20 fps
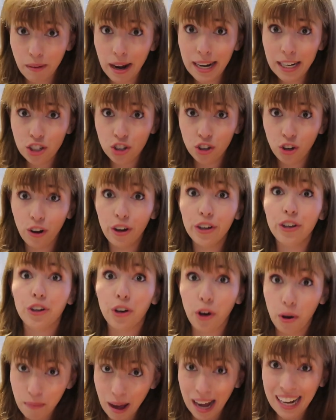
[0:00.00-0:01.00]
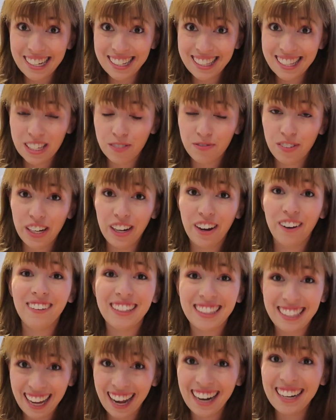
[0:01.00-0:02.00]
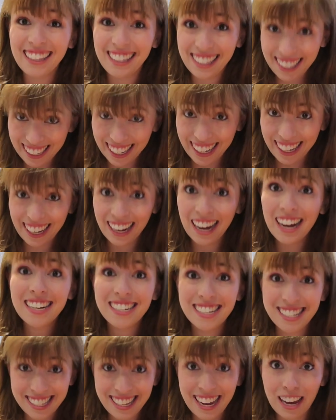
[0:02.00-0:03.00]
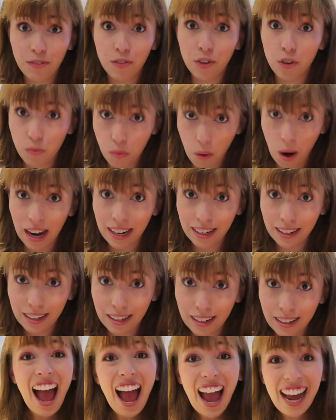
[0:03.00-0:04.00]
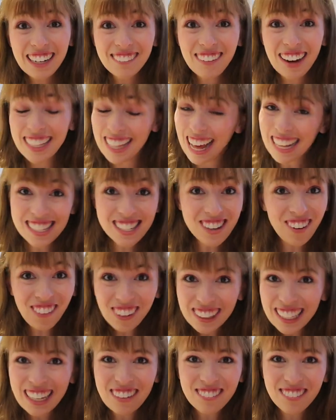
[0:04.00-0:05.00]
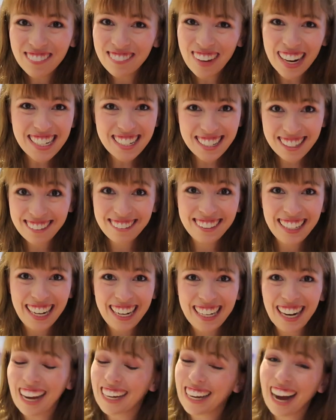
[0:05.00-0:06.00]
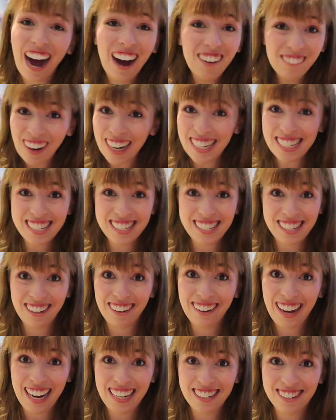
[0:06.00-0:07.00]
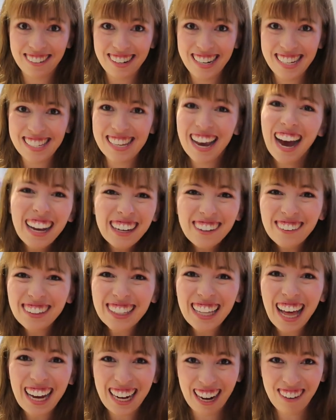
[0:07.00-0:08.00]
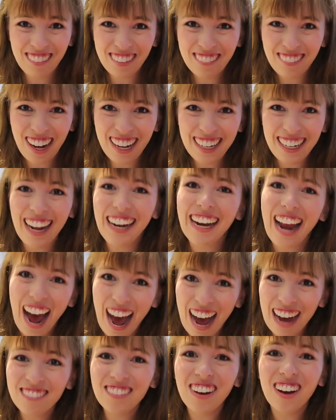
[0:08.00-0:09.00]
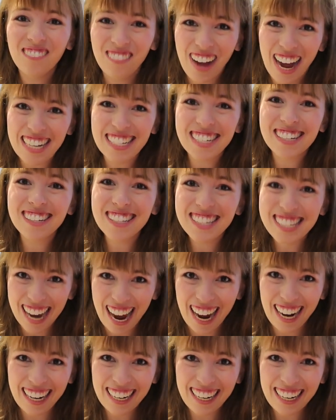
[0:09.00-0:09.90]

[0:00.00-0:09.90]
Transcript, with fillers: make sure you go back to this video at the end of the year to see if you've won. Anyway, that's all the information you need. I can't wait to see your entries. Good luck everyone and have a magical day.